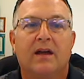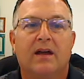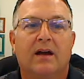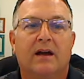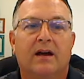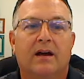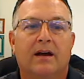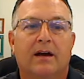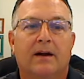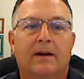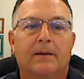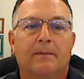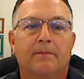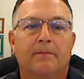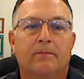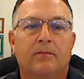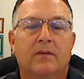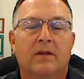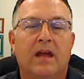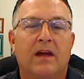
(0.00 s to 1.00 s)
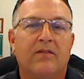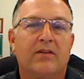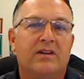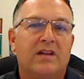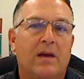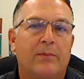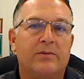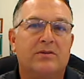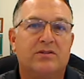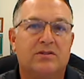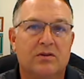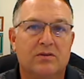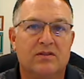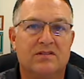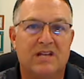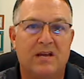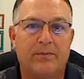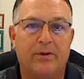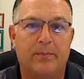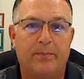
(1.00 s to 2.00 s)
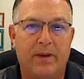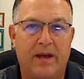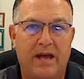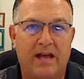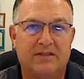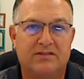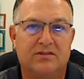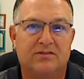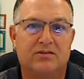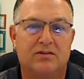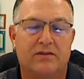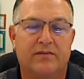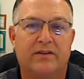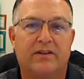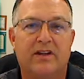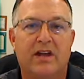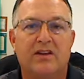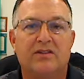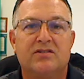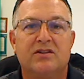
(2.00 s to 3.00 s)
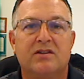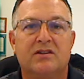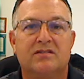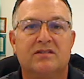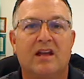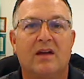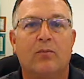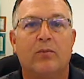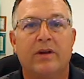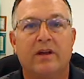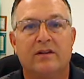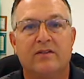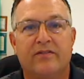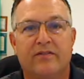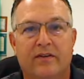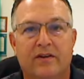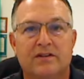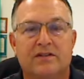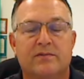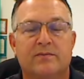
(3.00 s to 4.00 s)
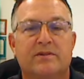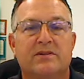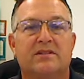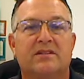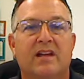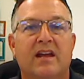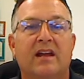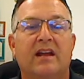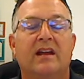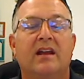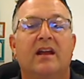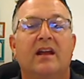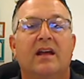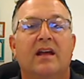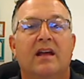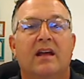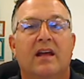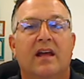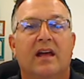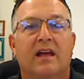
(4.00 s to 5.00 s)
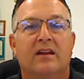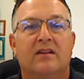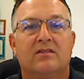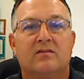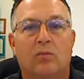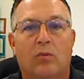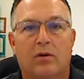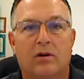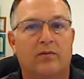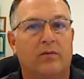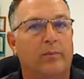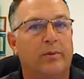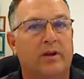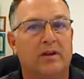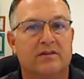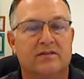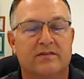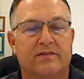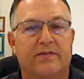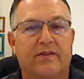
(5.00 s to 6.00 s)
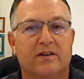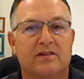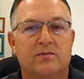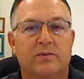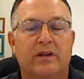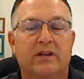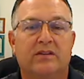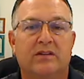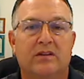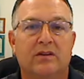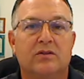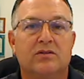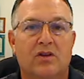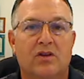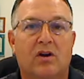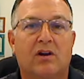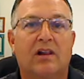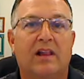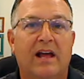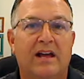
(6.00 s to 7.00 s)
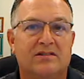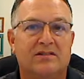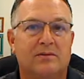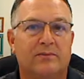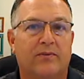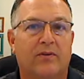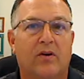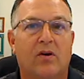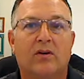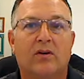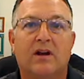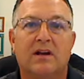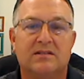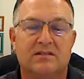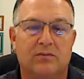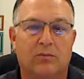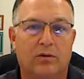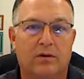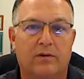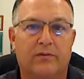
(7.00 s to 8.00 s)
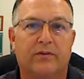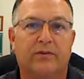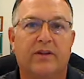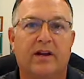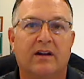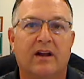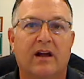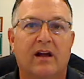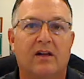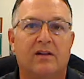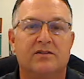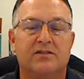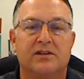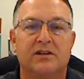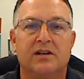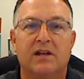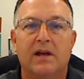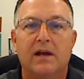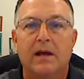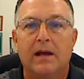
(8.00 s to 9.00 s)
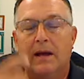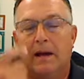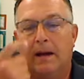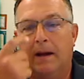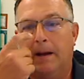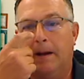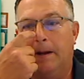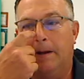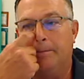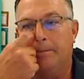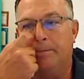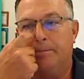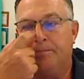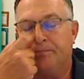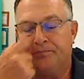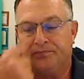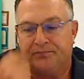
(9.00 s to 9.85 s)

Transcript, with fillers: Um, every time a student is able to pass a certification exam, we get funds from the state and it's wonderful because the funds we get to use in our classroom for all kinds of wonderful technology. Um,